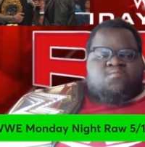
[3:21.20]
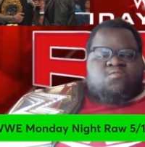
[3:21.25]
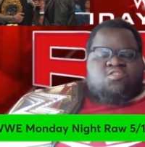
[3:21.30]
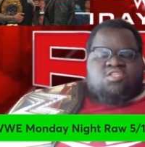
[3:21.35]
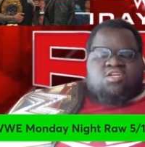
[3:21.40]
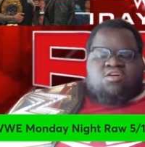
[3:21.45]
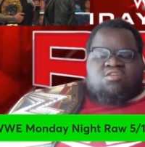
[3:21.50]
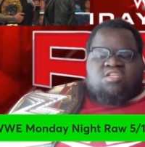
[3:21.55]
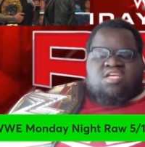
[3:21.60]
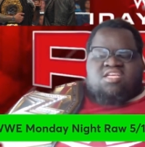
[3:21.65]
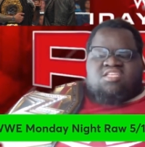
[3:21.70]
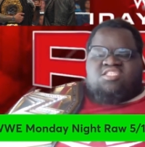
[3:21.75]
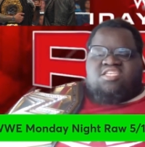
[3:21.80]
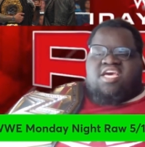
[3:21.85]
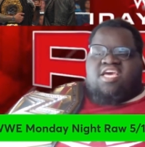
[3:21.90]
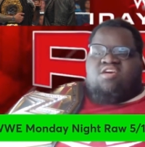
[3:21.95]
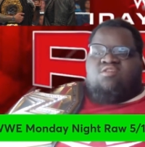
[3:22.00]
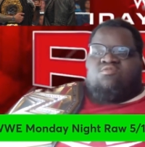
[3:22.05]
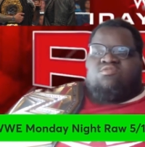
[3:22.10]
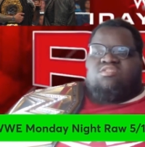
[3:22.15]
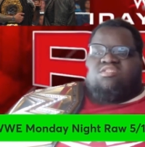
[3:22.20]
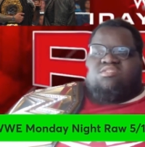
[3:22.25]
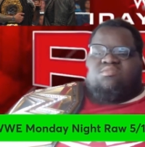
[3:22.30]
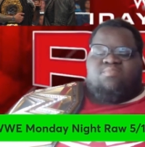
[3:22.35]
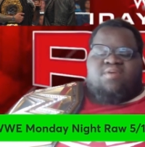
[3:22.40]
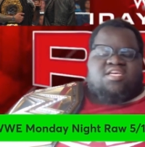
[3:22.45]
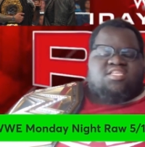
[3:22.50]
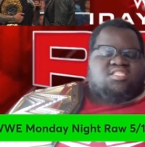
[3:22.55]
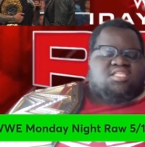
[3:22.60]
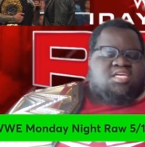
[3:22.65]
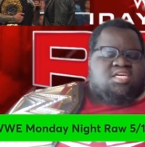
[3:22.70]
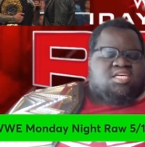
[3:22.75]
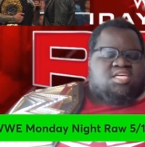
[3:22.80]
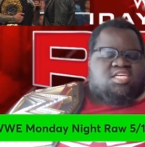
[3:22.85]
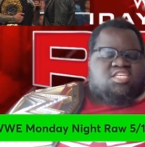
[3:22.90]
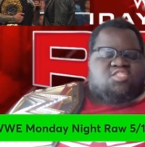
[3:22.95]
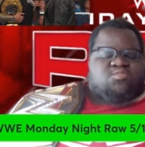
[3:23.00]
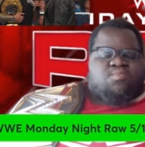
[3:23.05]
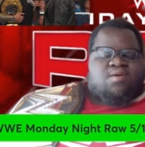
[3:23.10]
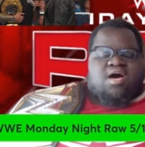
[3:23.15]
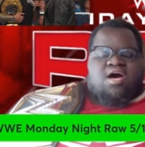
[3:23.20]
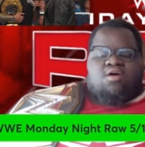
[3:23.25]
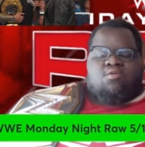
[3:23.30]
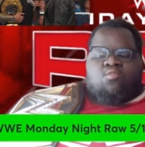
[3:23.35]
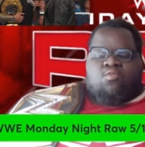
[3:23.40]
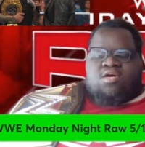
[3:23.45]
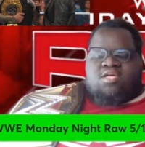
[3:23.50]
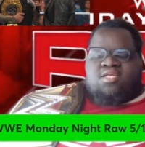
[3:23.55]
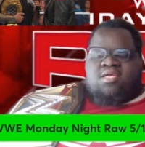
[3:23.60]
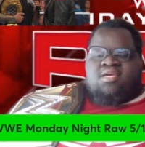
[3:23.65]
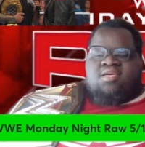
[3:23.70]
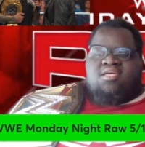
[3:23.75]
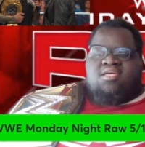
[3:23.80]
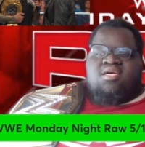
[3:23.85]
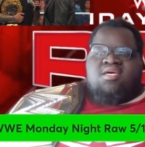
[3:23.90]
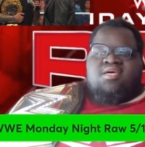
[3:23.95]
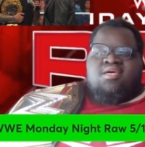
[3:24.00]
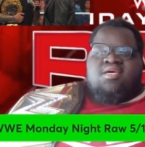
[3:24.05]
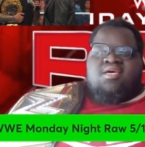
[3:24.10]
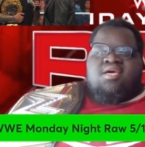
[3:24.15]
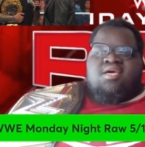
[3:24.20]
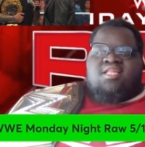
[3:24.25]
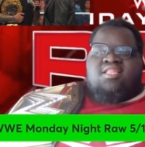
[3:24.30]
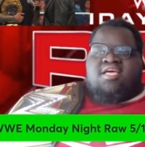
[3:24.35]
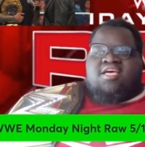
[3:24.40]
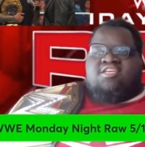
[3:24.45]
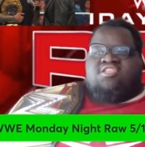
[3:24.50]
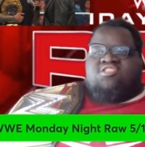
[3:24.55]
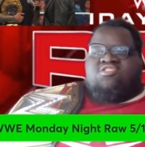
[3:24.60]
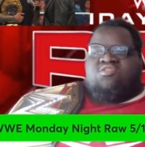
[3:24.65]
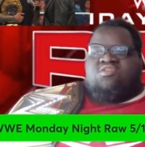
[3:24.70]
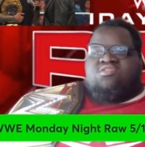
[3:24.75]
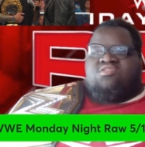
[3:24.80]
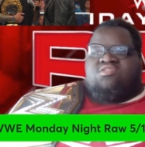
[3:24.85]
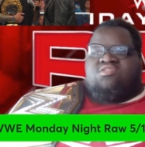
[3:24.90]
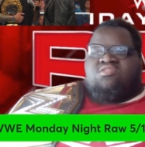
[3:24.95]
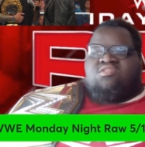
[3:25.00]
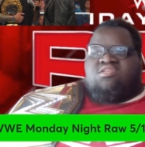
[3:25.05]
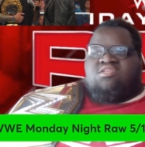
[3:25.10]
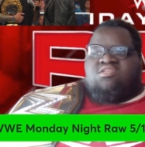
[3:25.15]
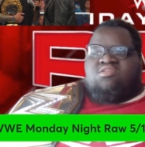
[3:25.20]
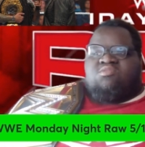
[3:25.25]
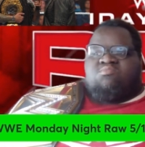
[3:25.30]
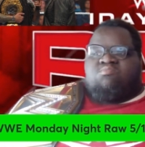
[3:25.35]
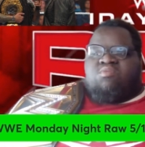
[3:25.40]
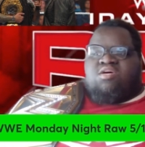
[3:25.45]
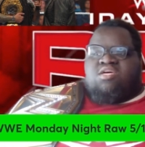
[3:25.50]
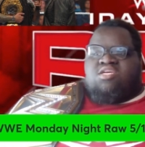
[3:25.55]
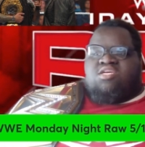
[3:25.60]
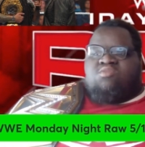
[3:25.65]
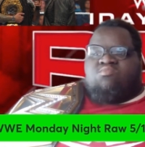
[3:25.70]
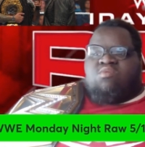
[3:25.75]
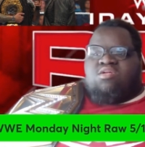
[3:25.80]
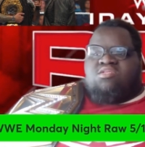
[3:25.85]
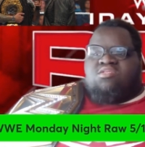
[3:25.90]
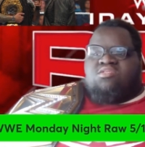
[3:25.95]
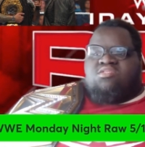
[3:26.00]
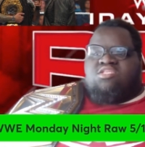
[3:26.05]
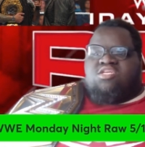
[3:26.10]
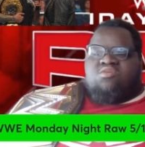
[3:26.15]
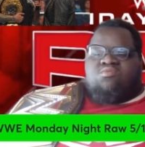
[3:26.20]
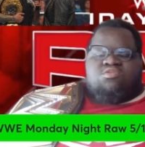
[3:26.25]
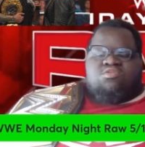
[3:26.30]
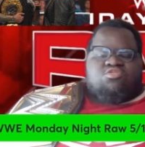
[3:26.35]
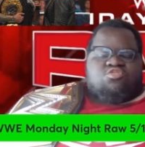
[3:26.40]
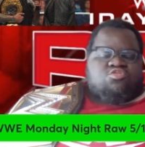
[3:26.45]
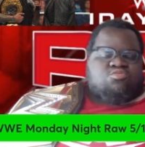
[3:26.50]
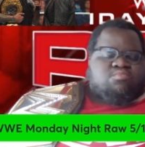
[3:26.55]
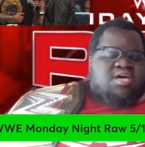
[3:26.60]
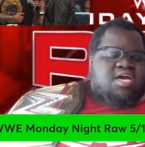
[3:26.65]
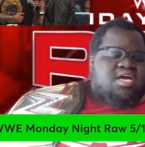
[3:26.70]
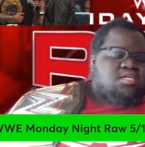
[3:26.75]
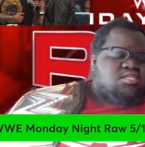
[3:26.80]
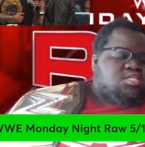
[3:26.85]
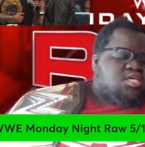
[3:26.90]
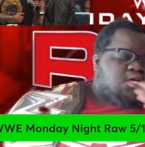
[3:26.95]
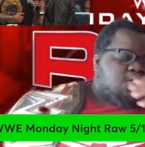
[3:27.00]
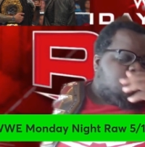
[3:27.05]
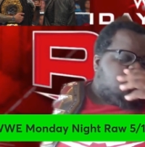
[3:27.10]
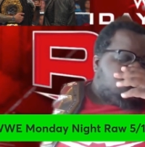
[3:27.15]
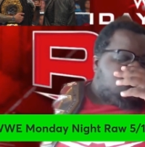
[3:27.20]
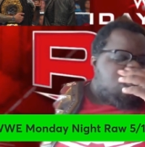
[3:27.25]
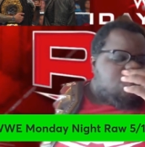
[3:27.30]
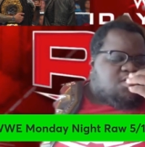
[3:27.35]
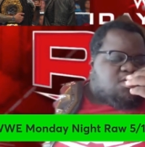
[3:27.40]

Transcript: that Jey Uso's basically in his spot winning, and that he's going to, but he wanted to deal with Drew McIntyre.